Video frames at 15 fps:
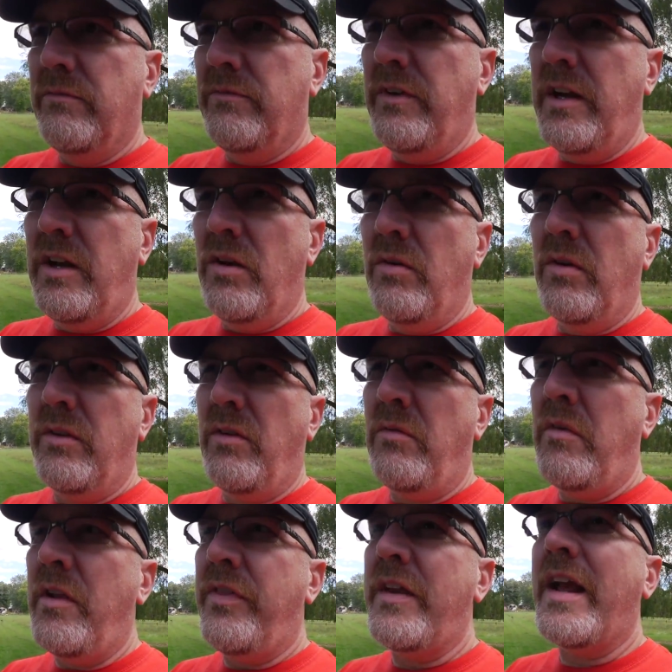video. The
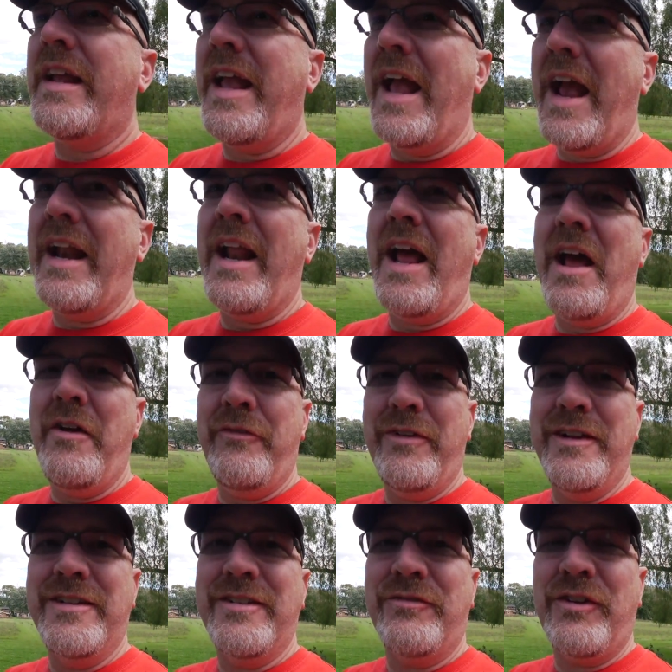one thing I can't have
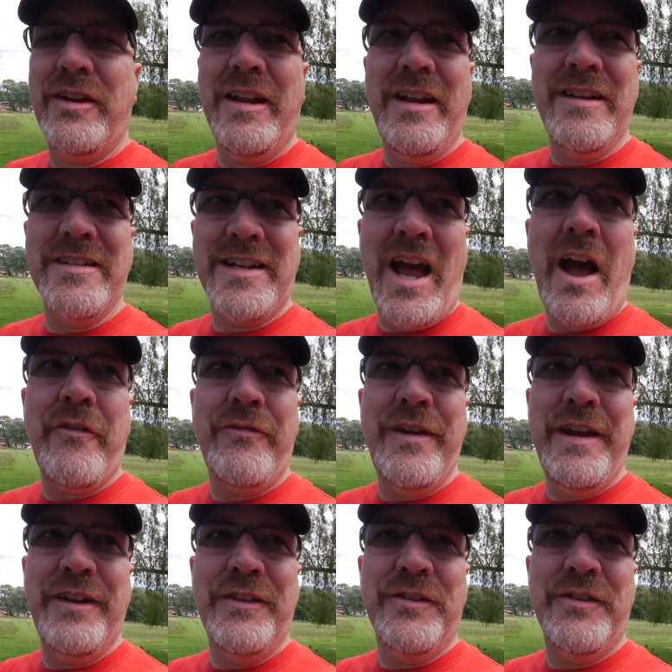is, is caffeine.